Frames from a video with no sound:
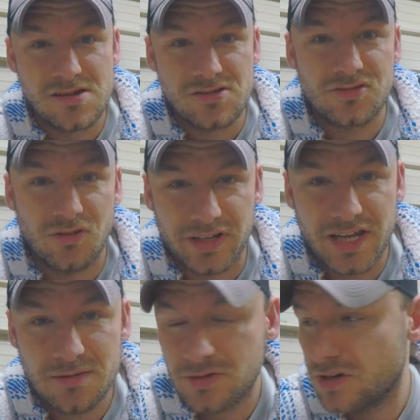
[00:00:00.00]
So I
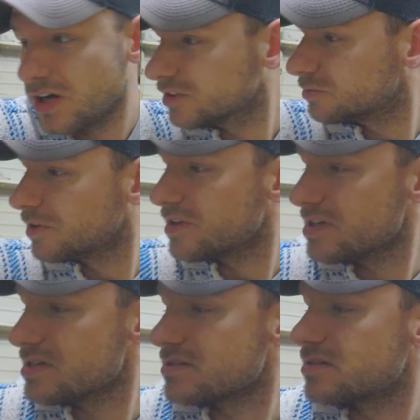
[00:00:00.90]
came across one of
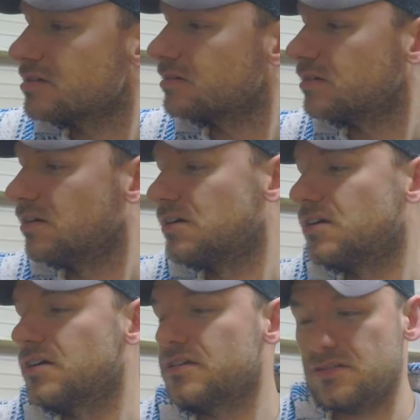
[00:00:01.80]
these
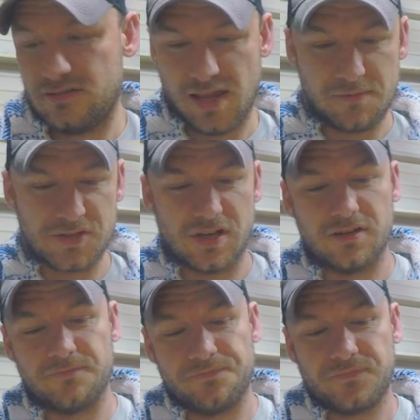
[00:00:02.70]
on Amazon,
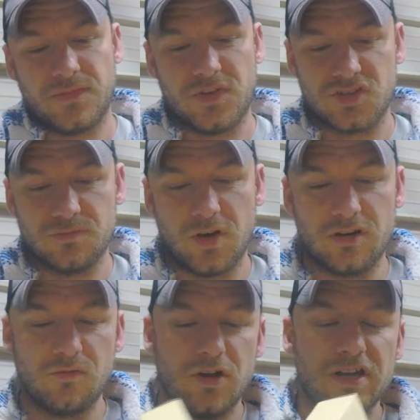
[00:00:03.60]
a
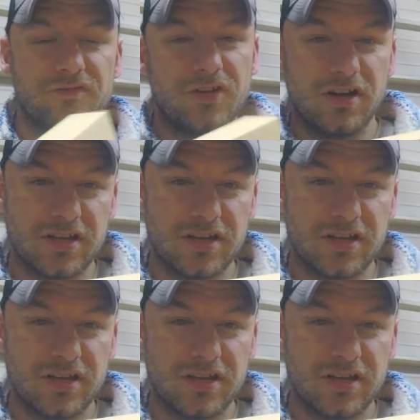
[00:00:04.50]
smart Wi-Fi